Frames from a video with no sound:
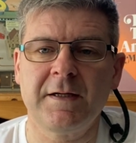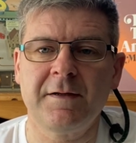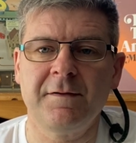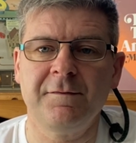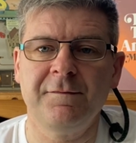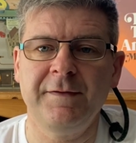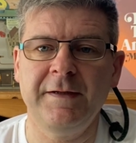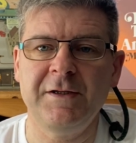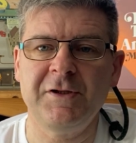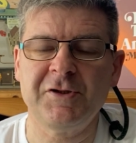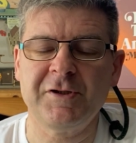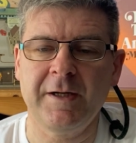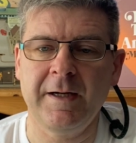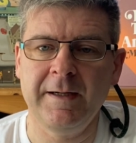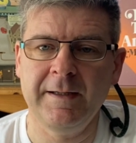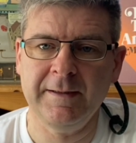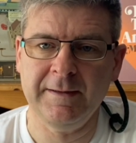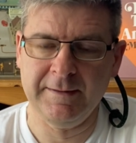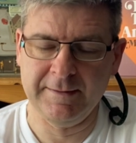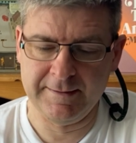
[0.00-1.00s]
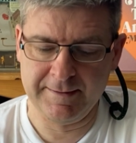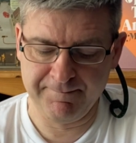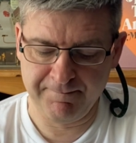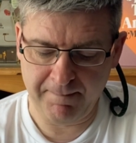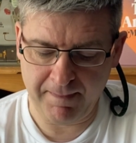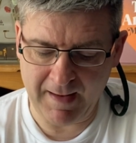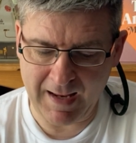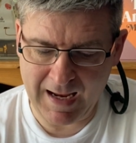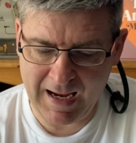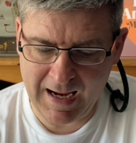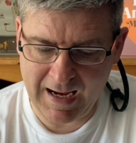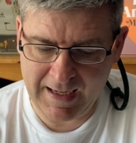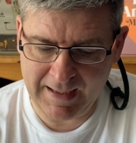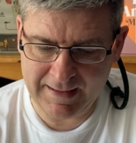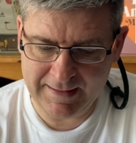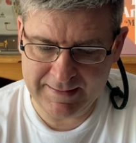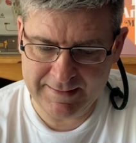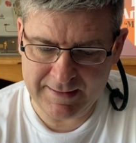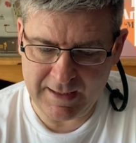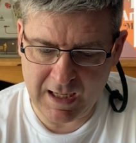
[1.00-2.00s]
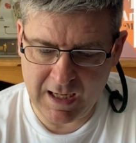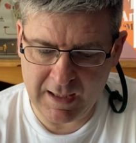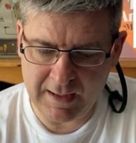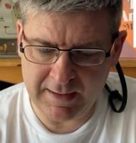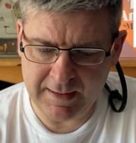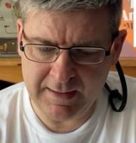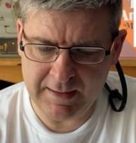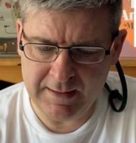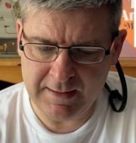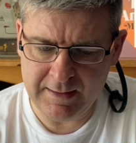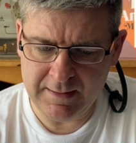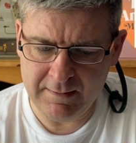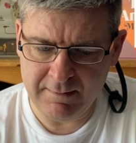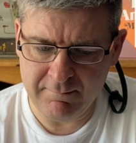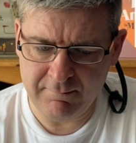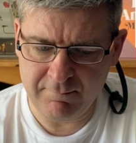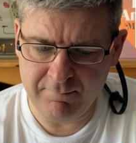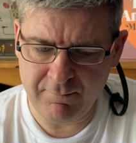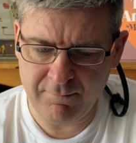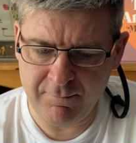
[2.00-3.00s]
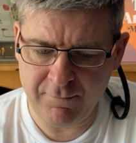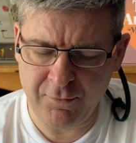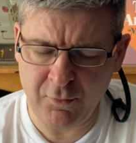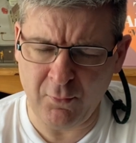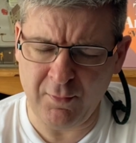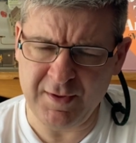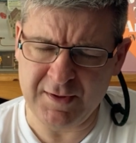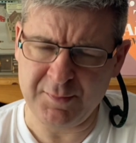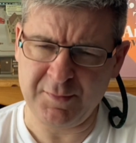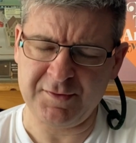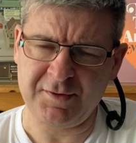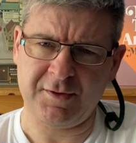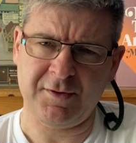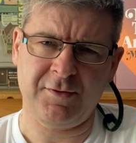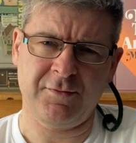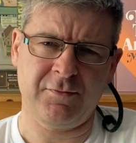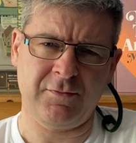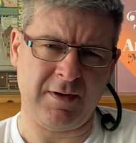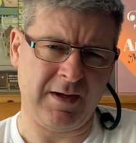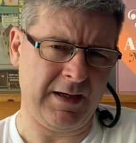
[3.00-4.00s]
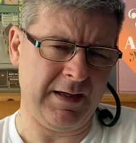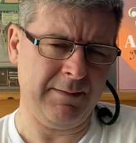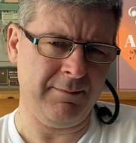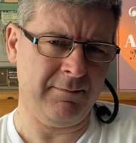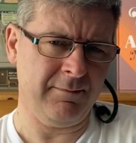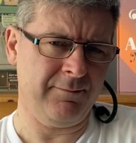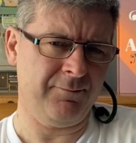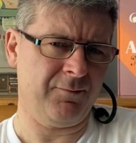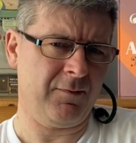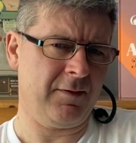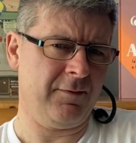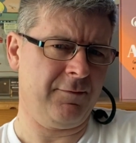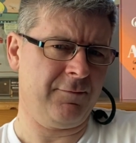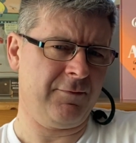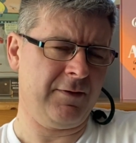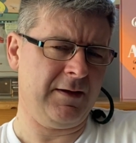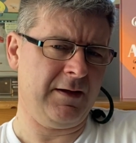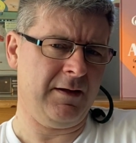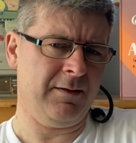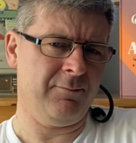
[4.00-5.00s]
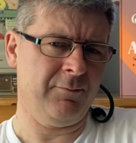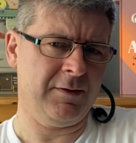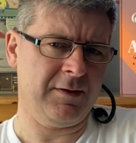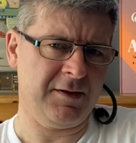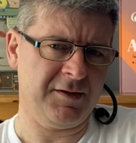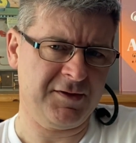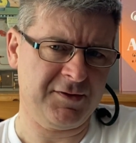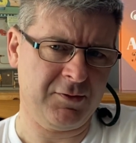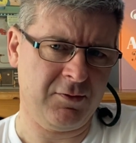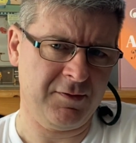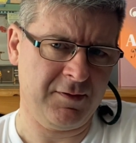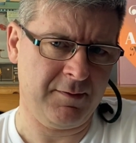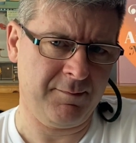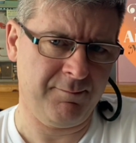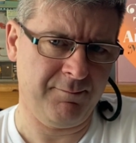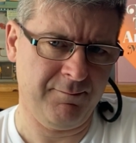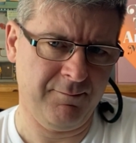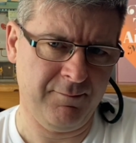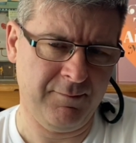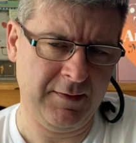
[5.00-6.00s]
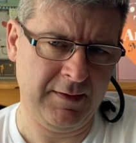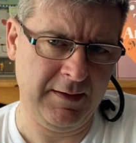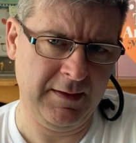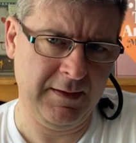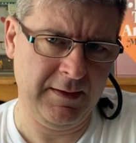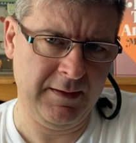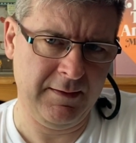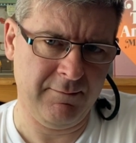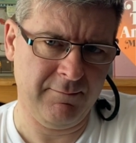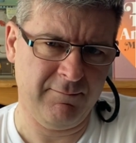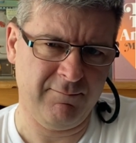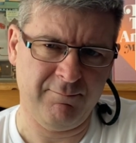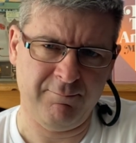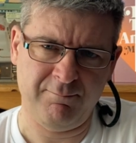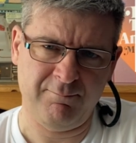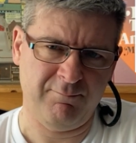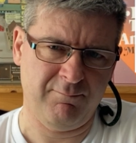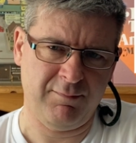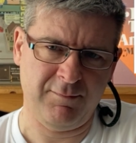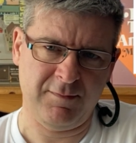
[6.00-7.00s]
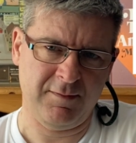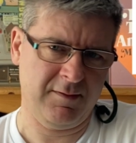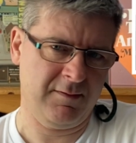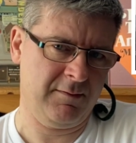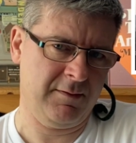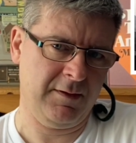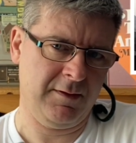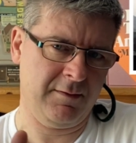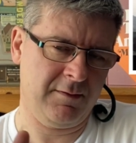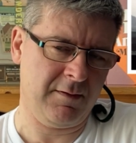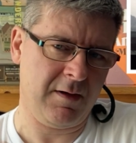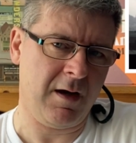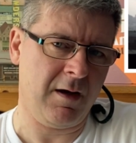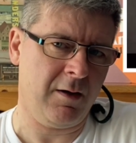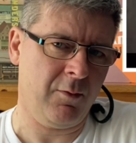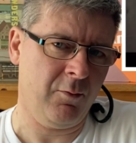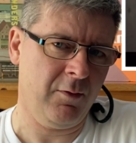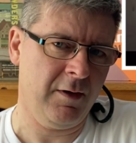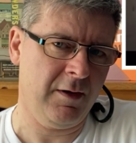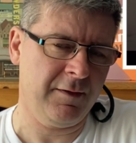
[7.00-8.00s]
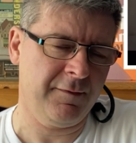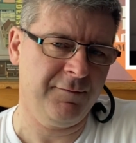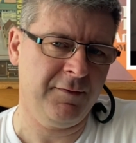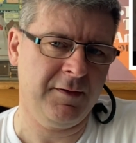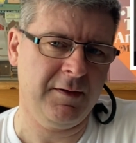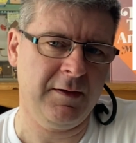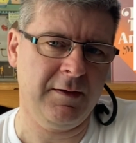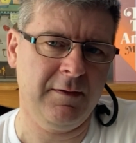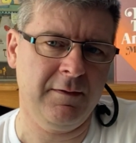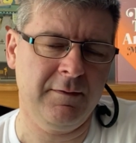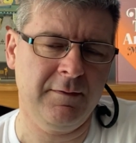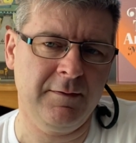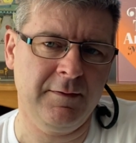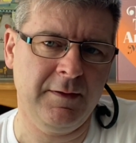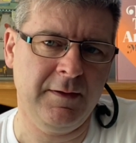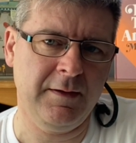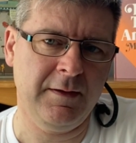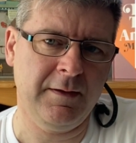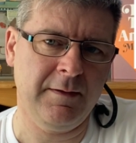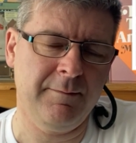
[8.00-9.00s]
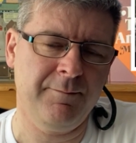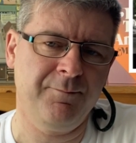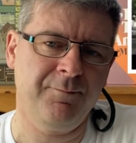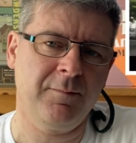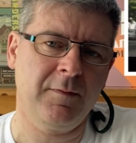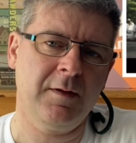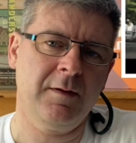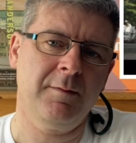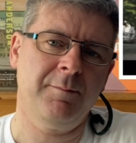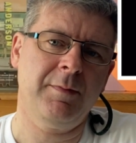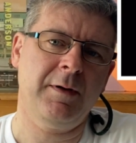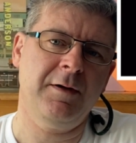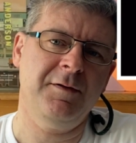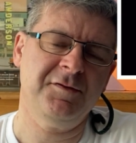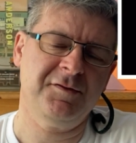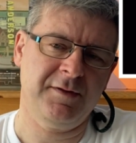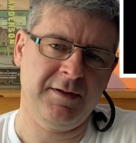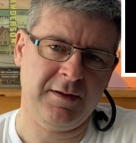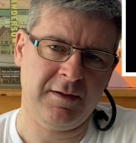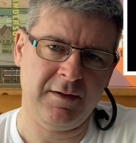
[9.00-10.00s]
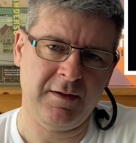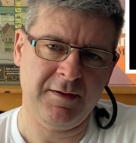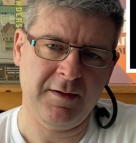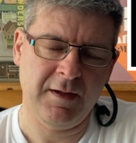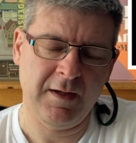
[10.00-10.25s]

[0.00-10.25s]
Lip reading: feature. And I thought this was a crime thriller when I saw the artwork for the post, that kind of.